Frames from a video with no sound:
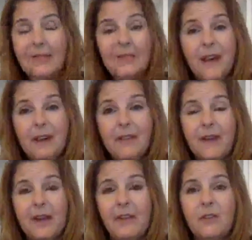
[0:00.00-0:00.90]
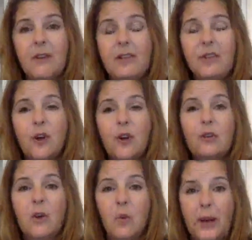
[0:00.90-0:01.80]
find find find your
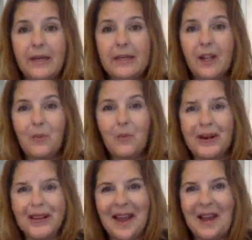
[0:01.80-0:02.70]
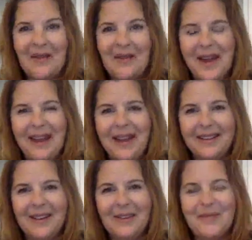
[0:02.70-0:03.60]
own little way to celebrate now,
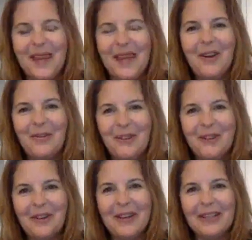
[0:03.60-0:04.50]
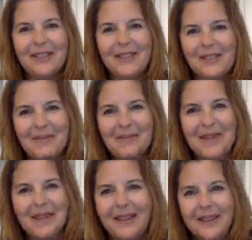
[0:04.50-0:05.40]
and uh, and hopefully you'll get to do
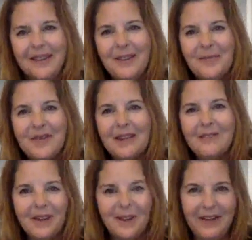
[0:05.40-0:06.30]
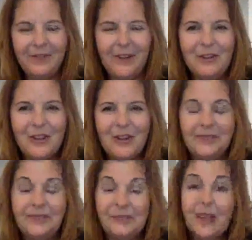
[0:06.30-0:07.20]
something fun in the future.
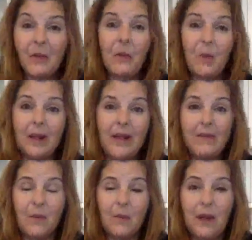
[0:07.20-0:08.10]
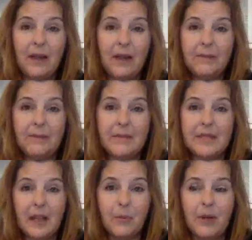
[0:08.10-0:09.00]
And, um, while I'm while I'm
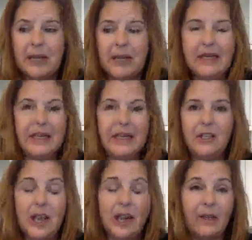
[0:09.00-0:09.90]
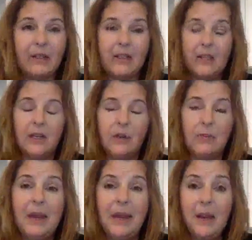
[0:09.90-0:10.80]
celebrating and sending shout outs, you, you
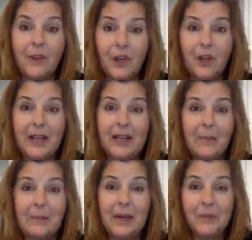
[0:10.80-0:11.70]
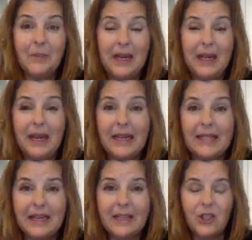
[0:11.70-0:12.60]
may not have heard it, but in the beginning, I
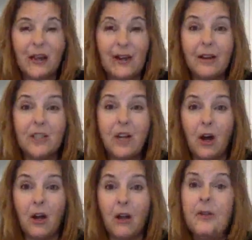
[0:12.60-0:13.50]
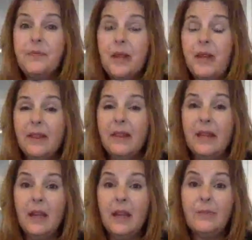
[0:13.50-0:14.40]
sent a shout out to all
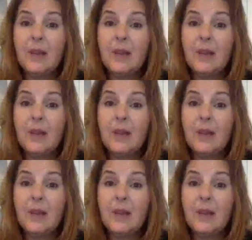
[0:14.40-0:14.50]
the